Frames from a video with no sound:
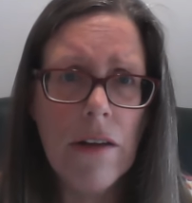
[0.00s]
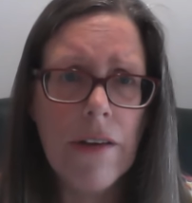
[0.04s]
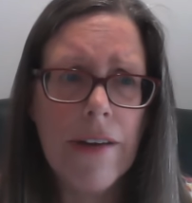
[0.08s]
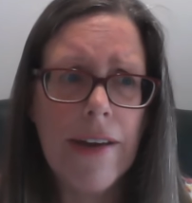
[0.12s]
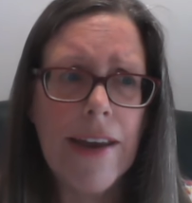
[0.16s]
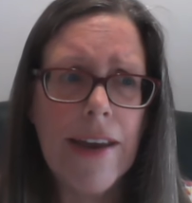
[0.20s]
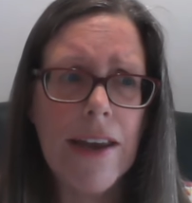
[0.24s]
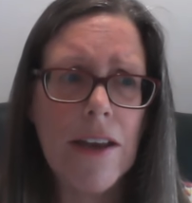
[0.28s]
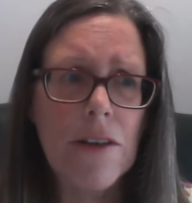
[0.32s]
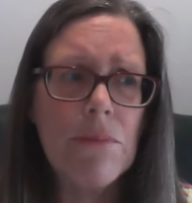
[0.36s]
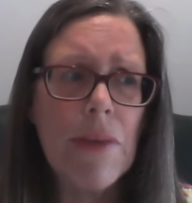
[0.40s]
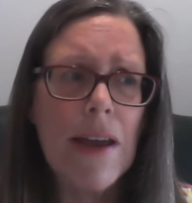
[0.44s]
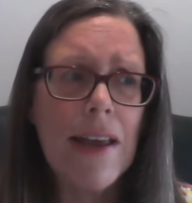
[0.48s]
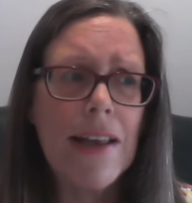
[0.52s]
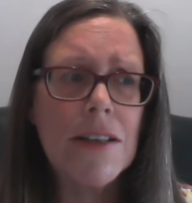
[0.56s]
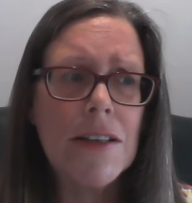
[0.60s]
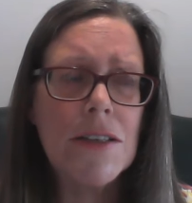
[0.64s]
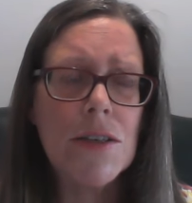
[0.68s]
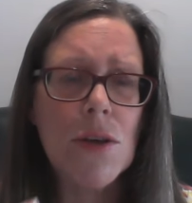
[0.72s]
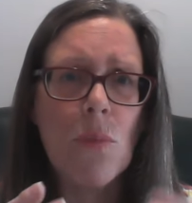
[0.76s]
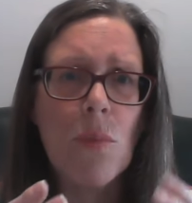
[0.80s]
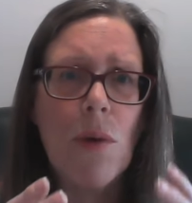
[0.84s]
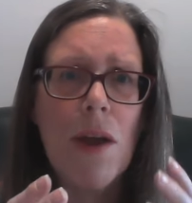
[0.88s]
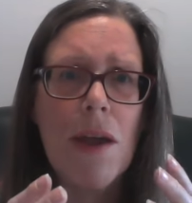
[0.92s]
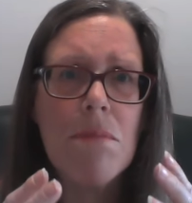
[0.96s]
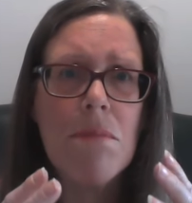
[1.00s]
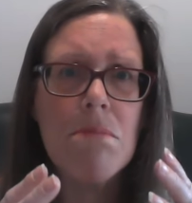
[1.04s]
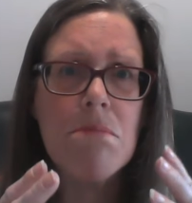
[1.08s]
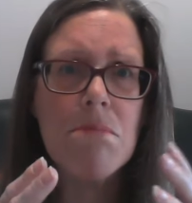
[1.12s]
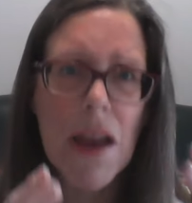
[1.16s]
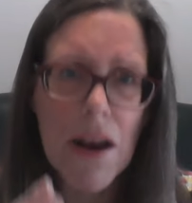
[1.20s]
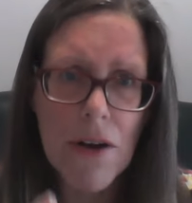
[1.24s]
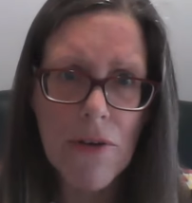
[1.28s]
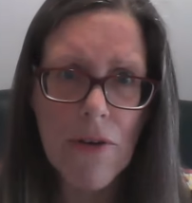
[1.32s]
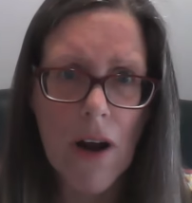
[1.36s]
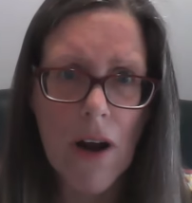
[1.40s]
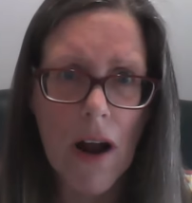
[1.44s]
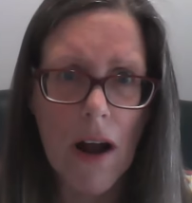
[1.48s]
It means that we
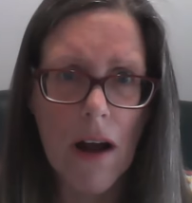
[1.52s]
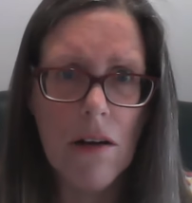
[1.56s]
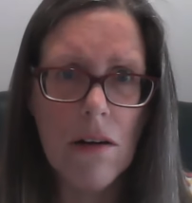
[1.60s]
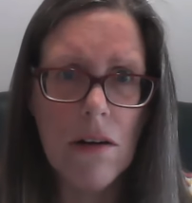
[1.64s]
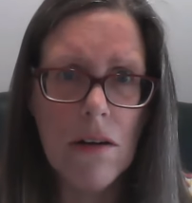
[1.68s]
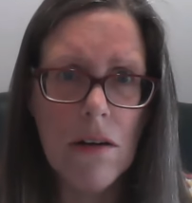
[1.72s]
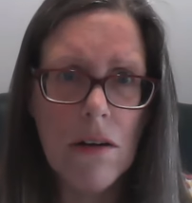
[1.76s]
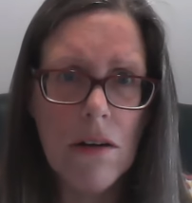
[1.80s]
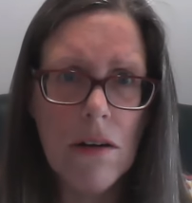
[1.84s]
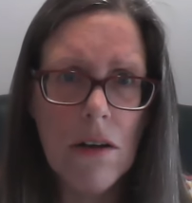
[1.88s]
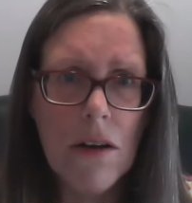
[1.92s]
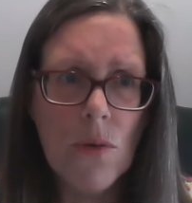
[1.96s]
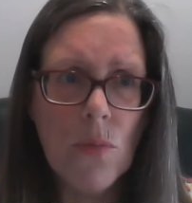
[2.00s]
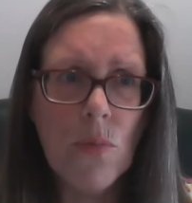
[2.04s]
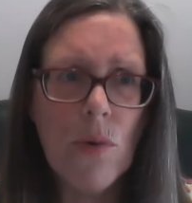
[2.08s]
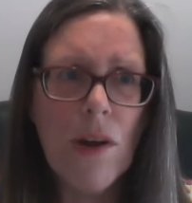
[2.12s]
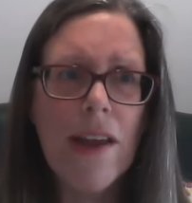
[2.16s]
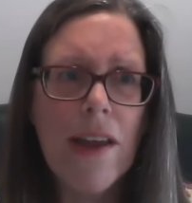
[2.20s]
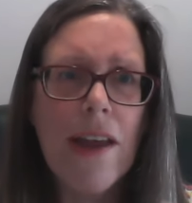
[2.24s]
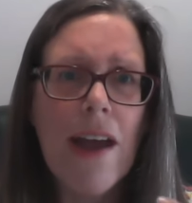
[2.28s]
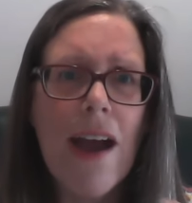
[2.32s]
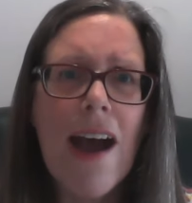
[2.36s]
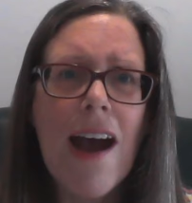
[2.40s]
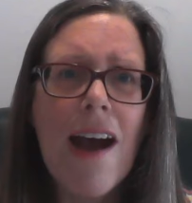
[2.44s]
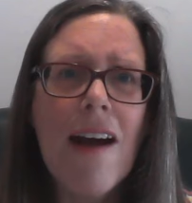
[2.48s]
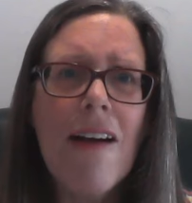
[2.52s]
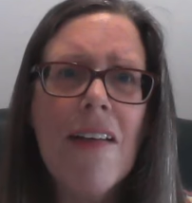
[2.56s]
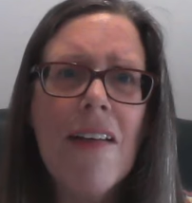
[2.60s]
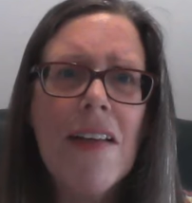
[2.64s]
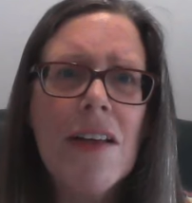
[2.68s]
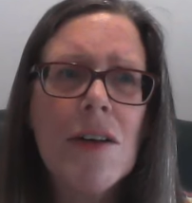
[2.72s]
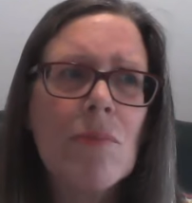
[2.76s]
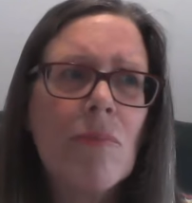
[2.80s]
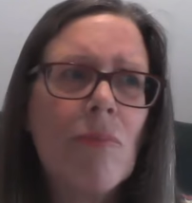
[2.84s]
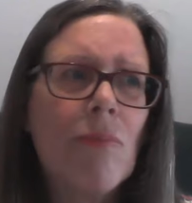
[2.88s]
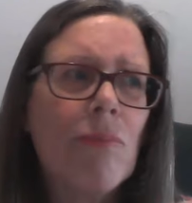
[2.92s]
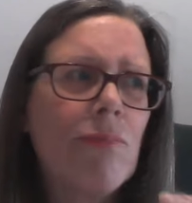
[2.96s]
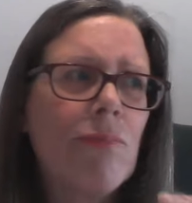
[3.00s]
mirror. We are
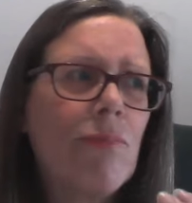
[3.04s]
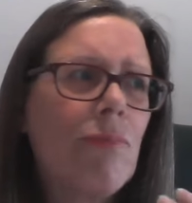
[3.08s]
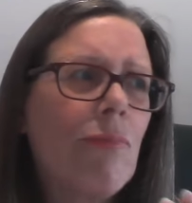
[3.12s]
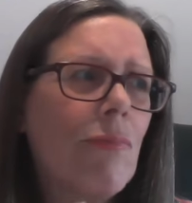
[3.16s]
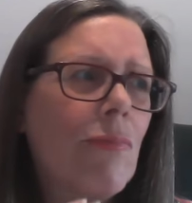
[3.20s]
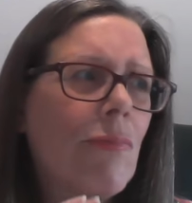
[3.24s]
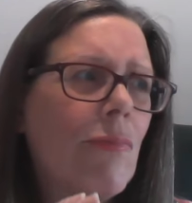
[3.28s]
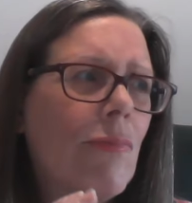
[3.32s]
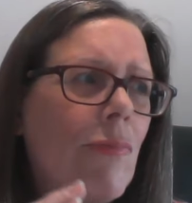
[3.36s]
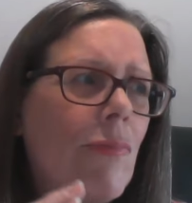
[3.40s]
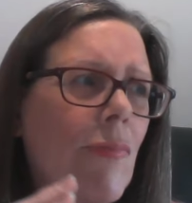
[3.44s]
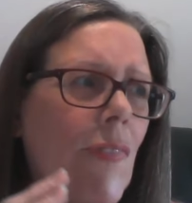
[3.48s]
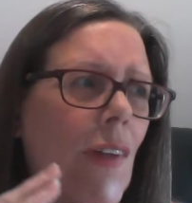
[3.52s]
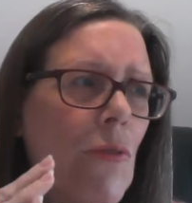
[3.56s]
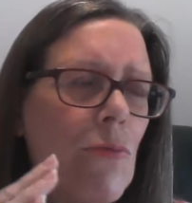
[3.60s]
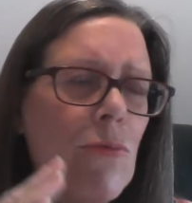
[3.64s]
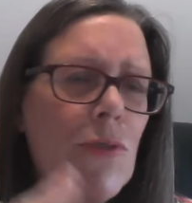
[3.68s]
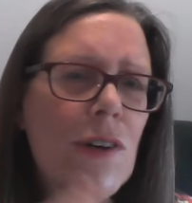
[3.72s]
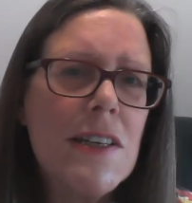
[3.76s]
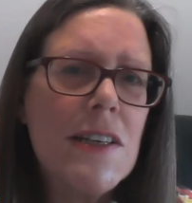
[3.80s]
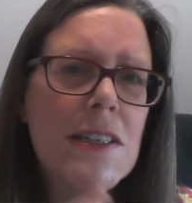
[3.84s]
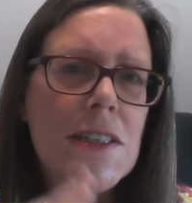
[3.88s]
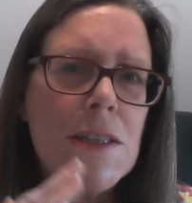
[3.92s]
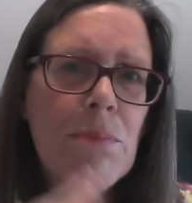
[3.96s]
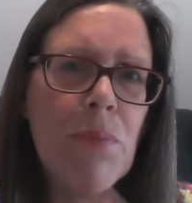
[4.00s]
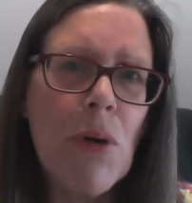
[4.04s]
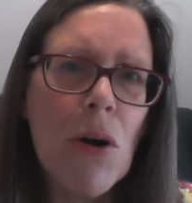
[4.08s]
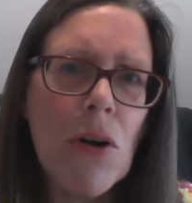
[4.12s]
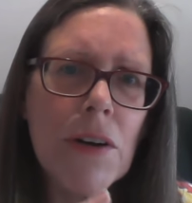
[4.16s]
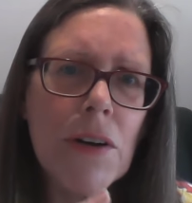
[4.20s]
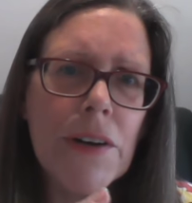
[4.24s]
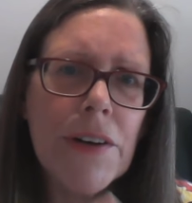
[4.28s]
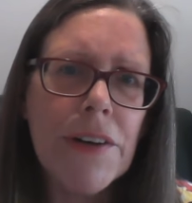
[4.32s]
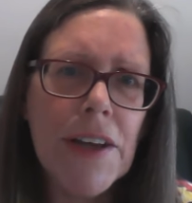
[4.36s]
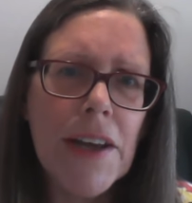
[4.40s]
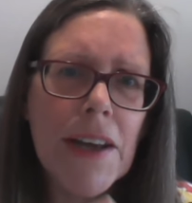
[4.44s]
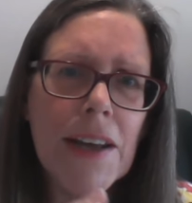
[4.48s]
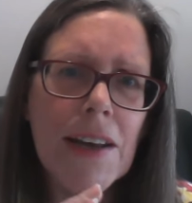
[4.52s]

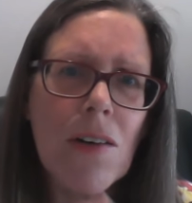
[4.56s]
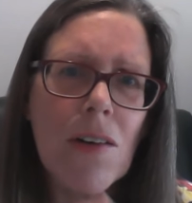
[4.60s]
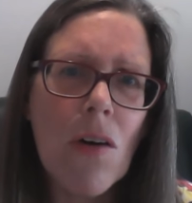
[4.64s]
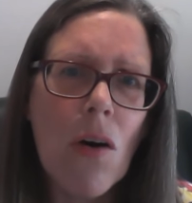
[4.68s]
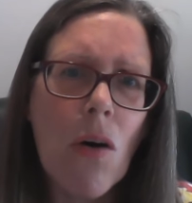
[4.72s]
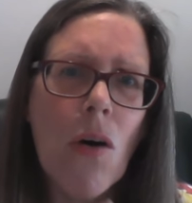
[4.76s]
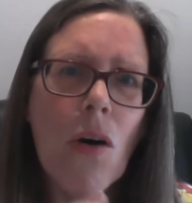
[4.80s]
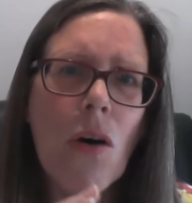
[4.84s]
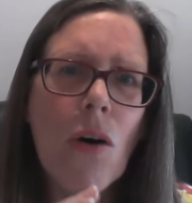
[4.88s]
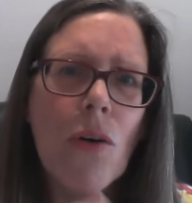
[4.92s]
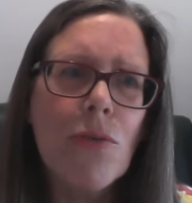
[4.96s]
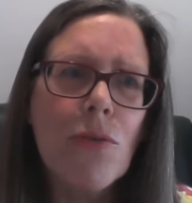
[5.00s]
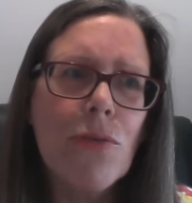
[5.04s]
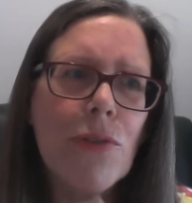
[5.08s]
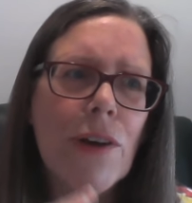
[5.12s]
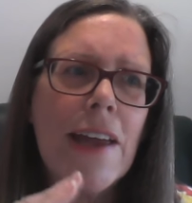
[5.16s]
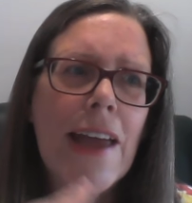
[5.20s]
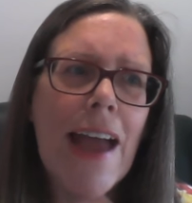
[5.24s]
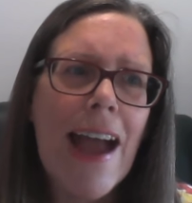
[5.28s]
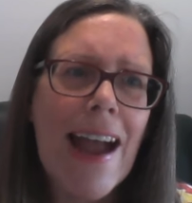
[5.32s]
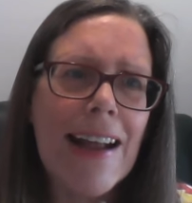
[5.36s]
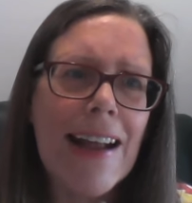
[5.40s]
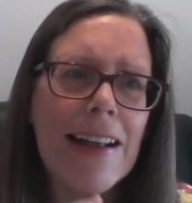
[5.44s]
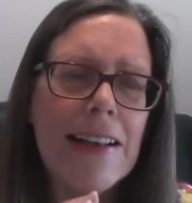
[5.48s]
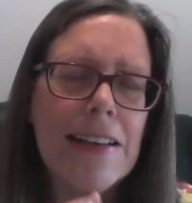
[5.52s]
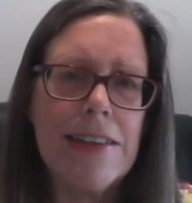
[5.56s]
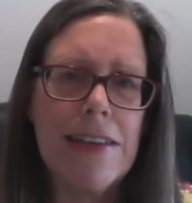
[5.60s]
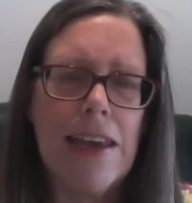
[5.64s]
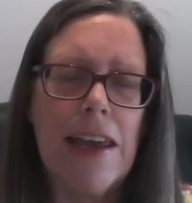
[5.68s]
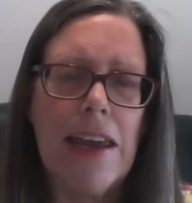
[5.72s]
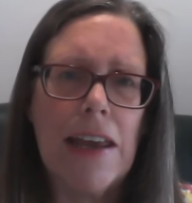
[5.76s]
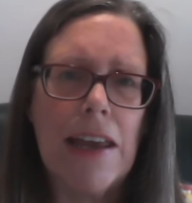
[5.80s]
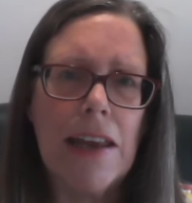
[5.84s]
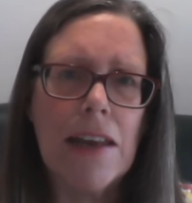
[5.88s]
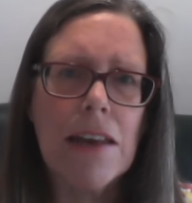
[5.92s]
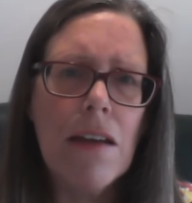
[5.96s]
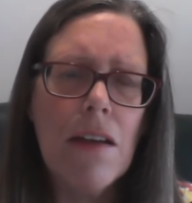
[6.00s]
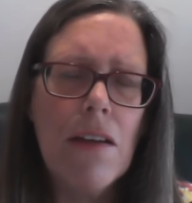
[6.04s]
responding or
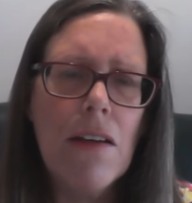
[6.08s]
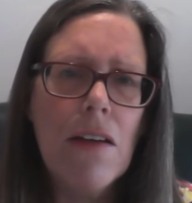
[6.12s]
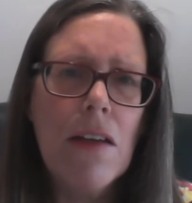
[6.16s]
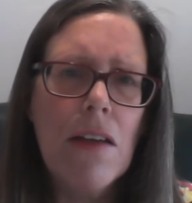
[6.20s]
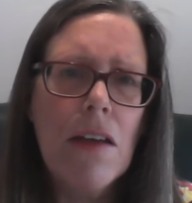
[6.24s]
reacting